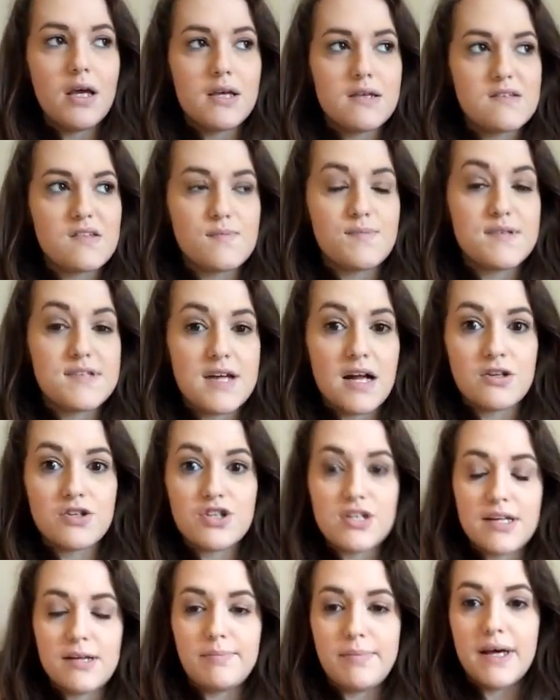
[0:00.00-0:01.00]

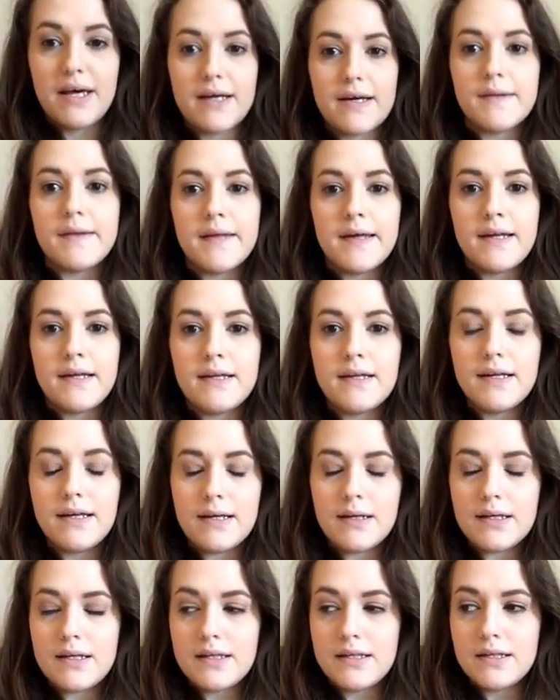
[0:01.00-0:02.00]
substantially bigger than
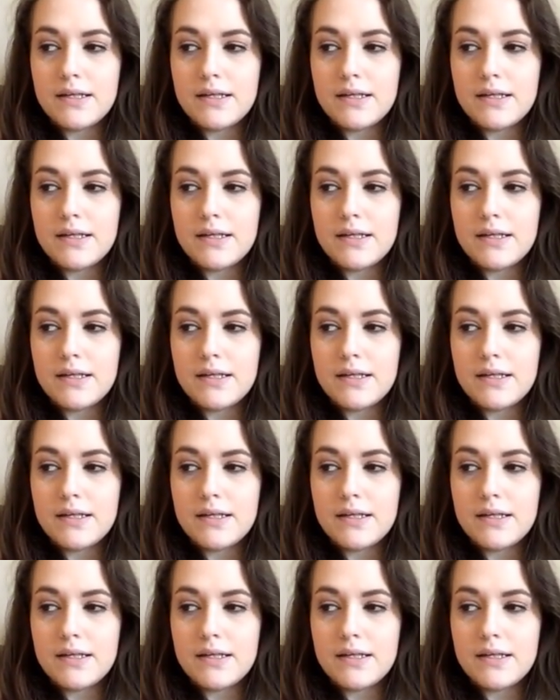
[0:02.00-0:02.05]
it